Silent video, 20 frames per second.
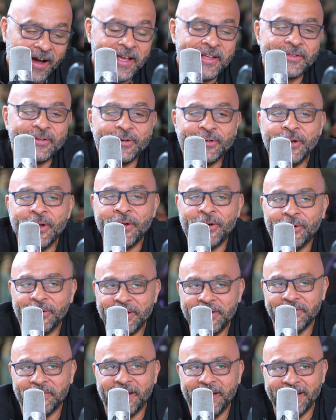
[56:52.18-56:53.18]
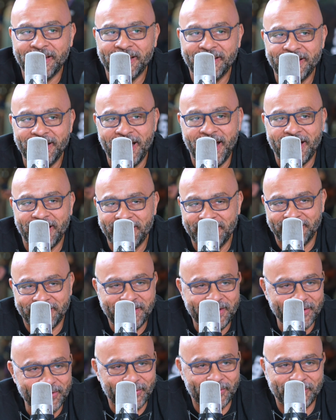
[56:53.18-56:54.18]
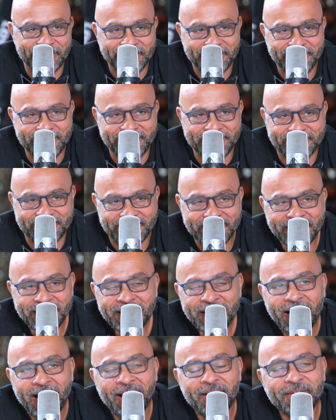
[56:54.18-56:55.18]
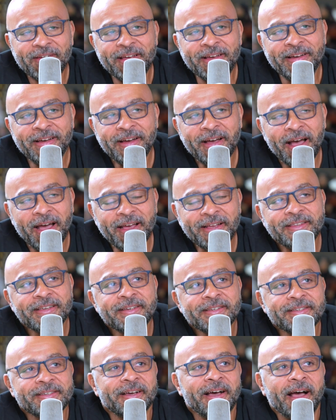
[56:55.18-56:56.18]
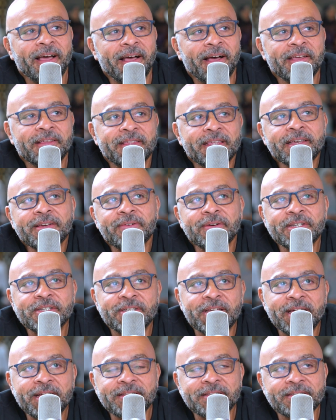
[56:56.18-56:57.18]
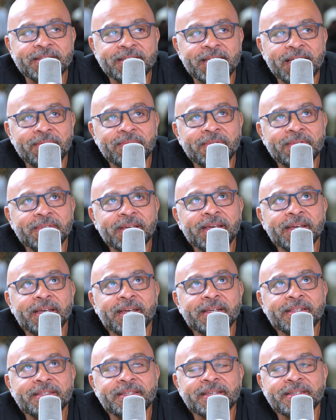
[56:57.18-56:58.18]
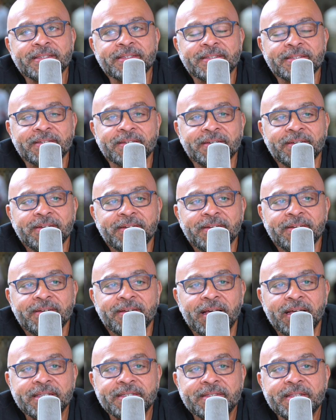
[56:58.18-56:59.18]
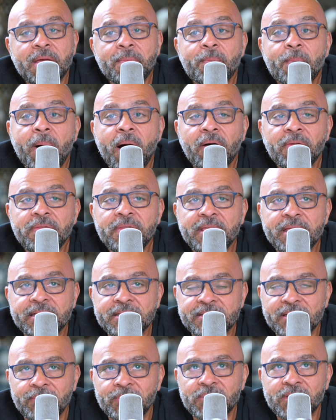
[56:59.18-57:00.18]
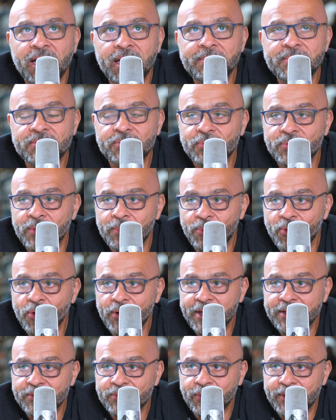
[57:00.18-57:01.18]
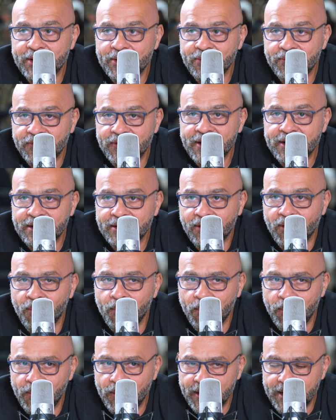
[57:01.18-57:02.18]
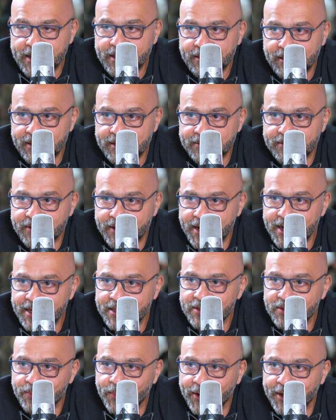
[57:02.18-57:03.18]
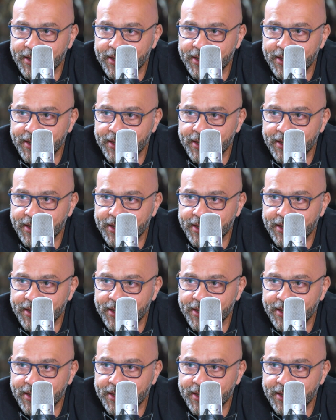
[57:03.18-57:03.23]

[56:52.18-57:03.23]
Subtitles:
don't know if I can agree with this. I mean, it is. I think we share the same thing. It's demanding sometimes to the point where you feel completely drained by